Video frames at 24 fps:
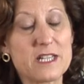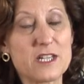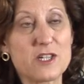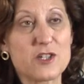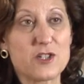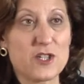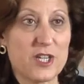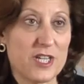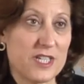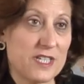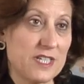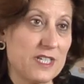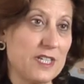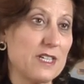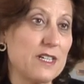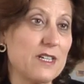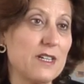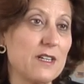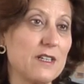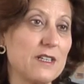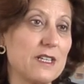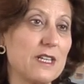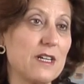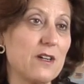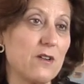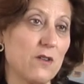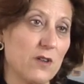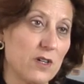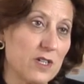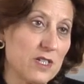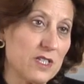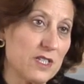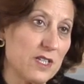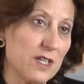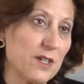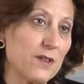suggested that
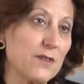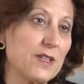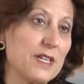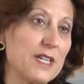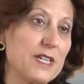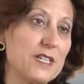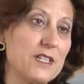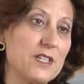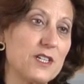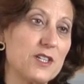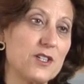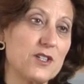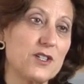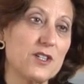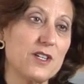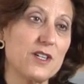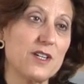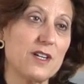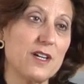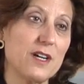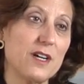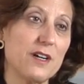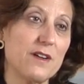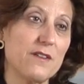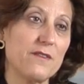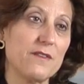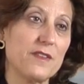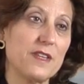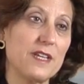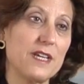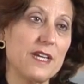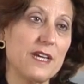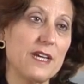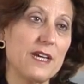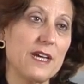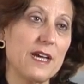also the addition of
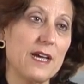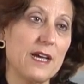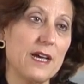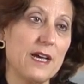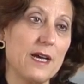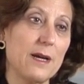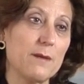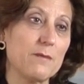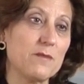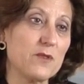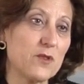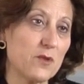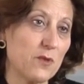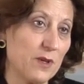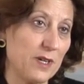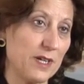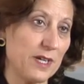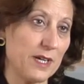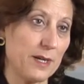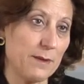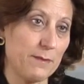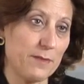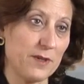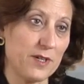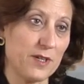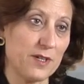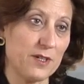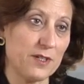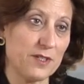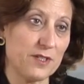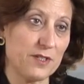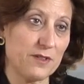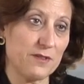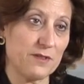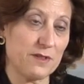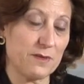the mTOR inhibitor
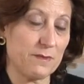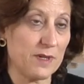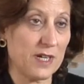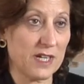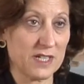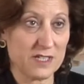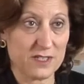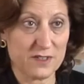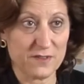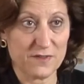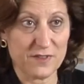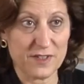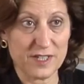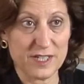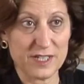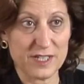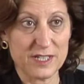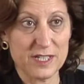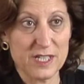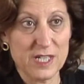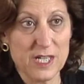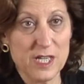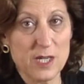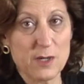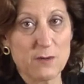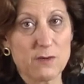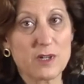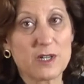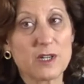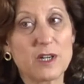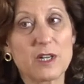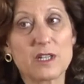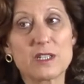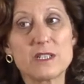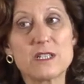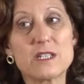to tamoxifen,
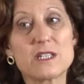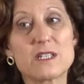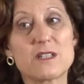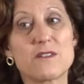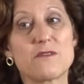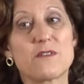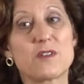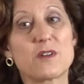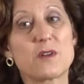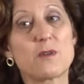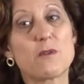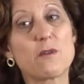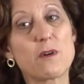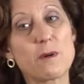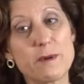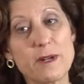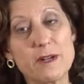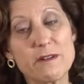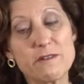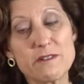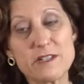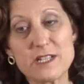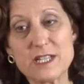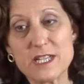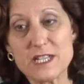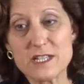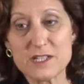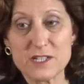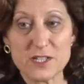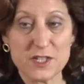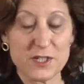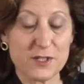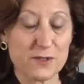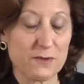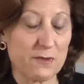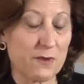regardless of a
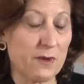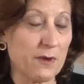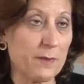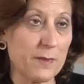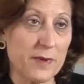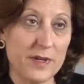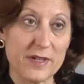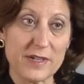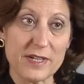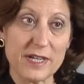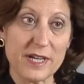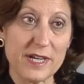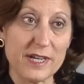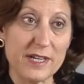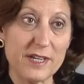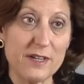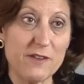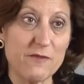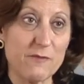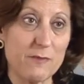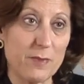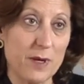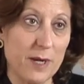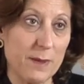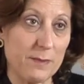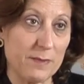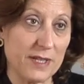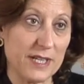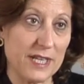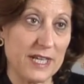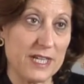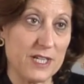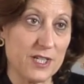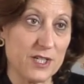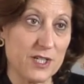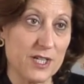hormone-resistant or hormone-naive
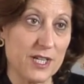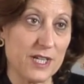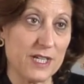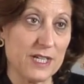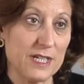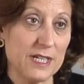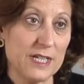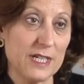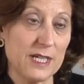population,